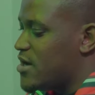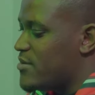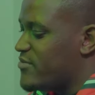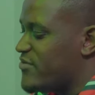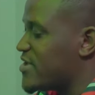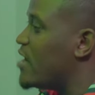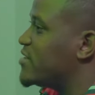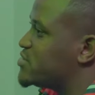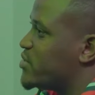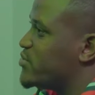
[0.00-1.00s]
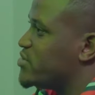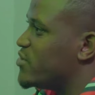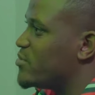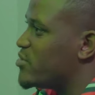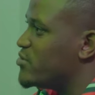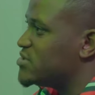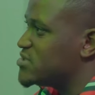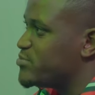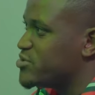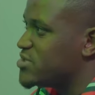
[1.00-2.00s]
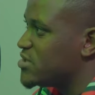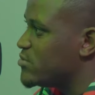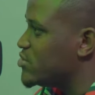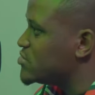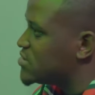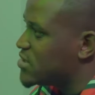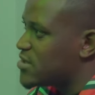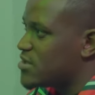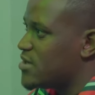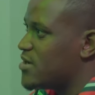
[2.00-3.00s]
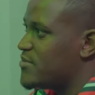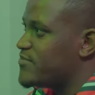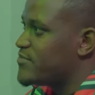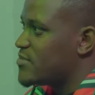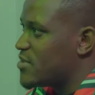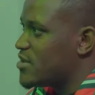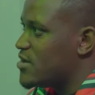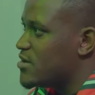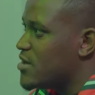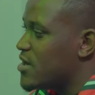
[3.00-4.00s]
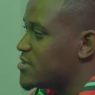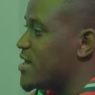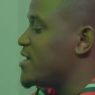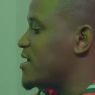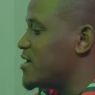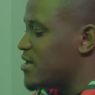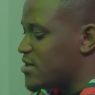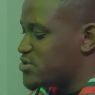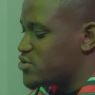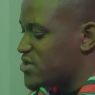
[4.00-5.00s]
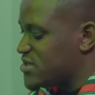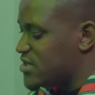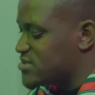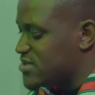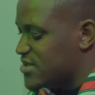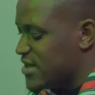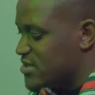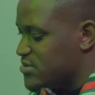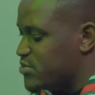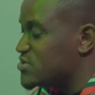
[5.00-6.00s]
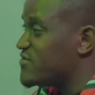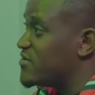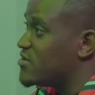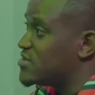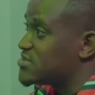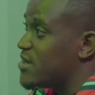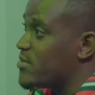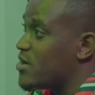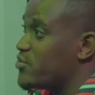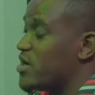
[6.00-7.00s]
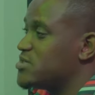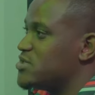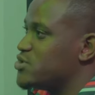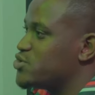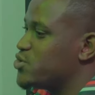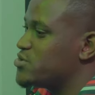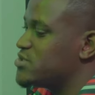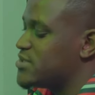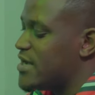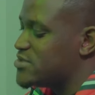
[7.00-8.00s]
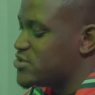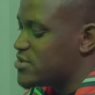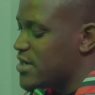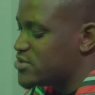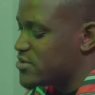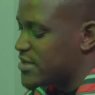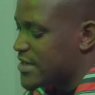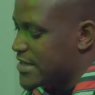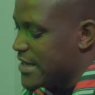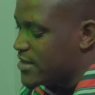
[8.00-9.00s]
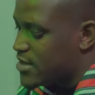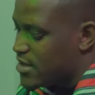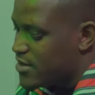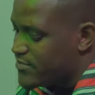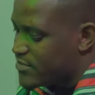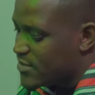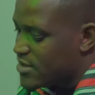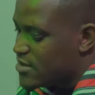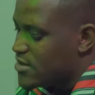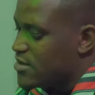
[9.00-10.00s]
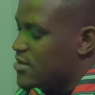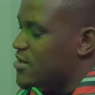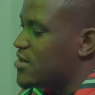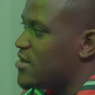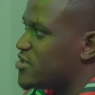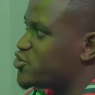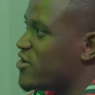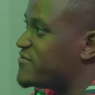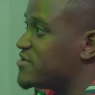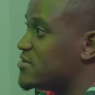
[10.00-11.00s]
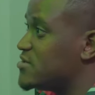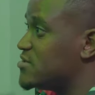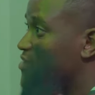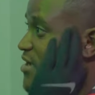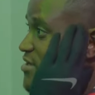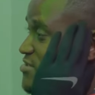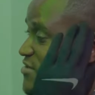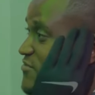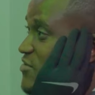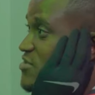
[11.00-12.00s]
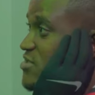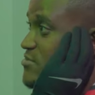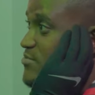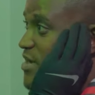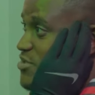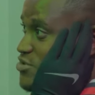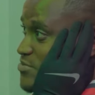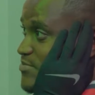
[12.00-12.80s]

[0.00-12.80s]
Um, for now, that's what we're doing. Bro. That's what you're doing. The music, uh, uh, music video yeah. lifestyle. Yeah, yeah, yeah, yeah. Sosha is the next music video that's coming up. We actually Got you. shorted. I should, I should get like um, uh, drafted, edited version. Okay.